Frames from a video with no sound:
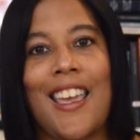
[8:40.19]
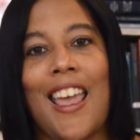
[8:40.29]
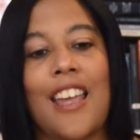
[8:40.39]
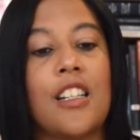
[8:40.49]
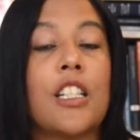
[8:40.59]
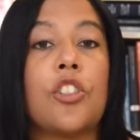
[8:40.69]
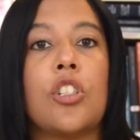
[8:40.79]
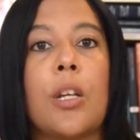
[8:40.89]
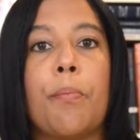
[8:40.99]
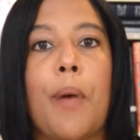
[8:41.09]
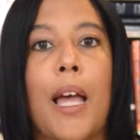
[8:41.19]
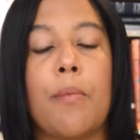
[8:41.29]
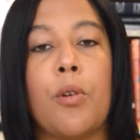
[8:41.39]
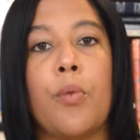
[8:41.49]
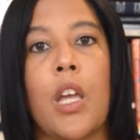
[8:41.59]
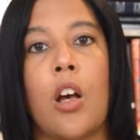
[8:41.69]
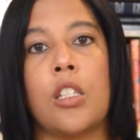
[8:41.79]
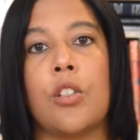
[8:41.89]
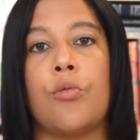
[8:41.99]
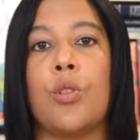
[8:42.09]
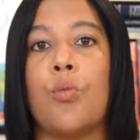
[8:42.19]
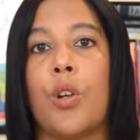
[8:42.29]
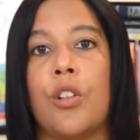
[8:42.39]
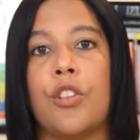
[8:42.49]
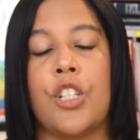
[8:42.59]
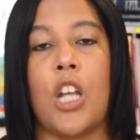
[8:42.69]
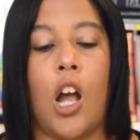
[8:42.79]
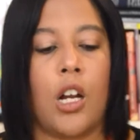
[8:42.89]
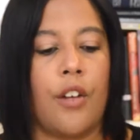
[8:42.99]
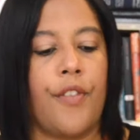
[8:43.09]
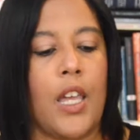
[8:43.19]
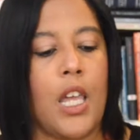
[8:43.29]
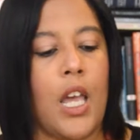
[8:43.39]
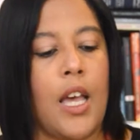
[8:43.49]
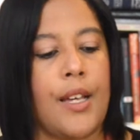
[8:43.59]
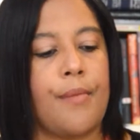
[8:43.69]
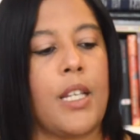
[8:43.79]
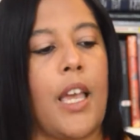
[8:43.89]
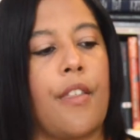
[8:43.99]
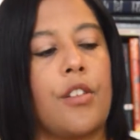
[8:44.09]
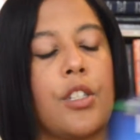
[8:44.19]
In addition to Bible, we also do world geography together.